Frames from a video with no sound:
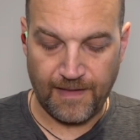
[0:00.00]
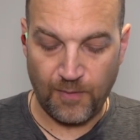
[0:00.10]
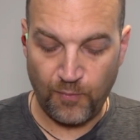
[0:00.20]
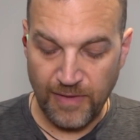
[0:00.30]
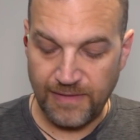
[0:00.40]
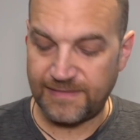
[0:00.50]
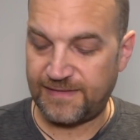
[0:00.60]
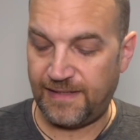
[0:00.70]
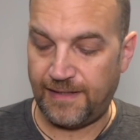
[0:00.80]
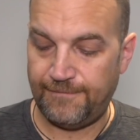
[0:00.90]
I will
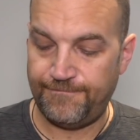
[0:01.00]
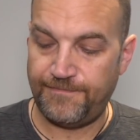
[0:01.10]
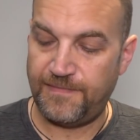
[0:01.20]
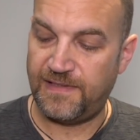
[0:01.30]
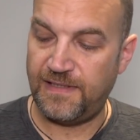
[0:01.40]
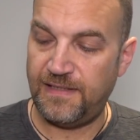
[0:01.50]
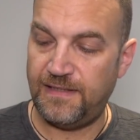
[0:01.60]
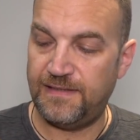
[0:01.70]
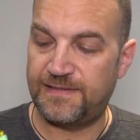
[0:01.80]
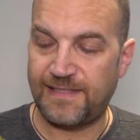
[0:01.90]
say
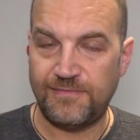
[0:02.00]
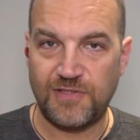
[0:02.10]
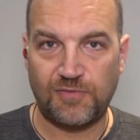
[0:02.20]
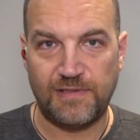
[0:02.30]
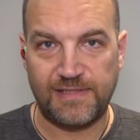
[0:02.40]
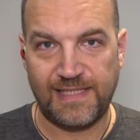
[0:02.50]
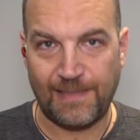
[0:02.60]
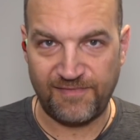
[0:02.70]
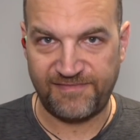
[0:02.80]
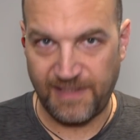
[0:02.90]
the sound quality and
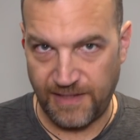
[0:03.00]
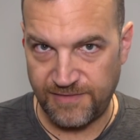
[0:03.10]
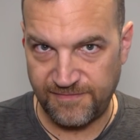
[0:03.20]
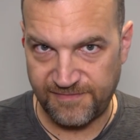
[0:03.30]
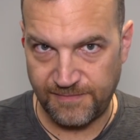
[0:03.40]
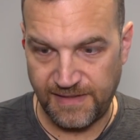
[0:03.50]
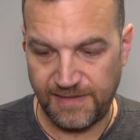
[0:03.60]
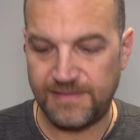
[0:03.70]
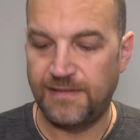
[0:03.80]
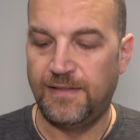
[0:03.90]
amplification from
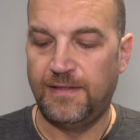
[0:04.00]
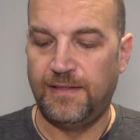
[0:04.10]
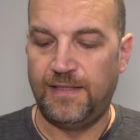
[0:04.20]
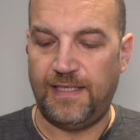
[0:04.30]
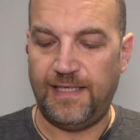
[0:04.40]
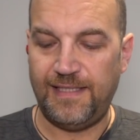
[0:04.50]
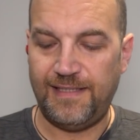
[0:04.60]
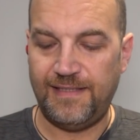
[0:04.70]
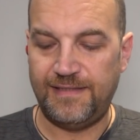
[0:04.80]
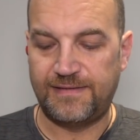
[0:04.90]
these
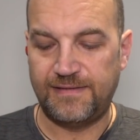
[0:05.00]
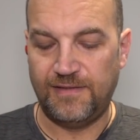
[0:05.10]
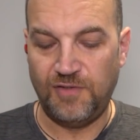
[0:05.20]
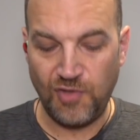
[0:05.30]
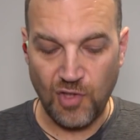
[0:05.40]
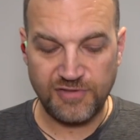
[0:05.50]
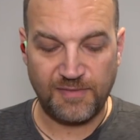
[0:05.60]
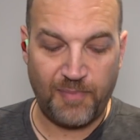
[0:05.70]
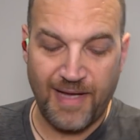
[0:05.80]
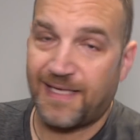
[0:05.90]
is not
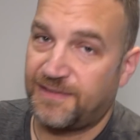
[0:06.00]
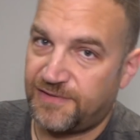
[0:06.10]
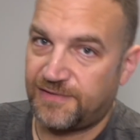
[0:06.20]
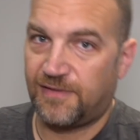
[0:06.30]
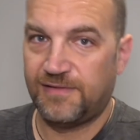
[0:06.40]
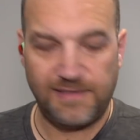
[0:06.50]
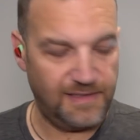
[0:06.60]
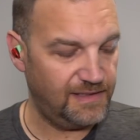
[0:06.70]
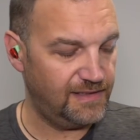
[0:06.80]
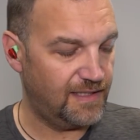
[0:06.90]
a patch on
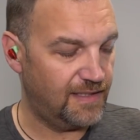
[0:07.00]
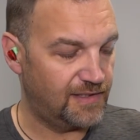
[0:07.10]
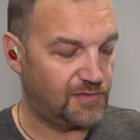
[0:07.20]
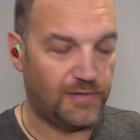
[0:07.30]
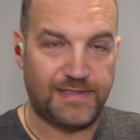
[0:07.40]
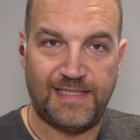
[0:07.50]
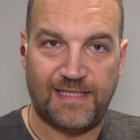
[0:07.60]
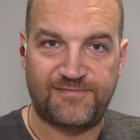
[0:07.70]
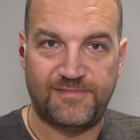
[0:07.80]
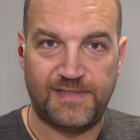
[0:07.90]
the quality you
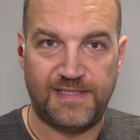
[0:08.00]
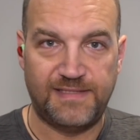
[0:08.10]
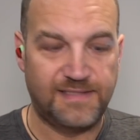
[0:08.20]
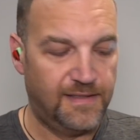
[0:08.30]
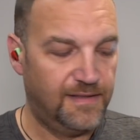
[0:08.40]
get from these.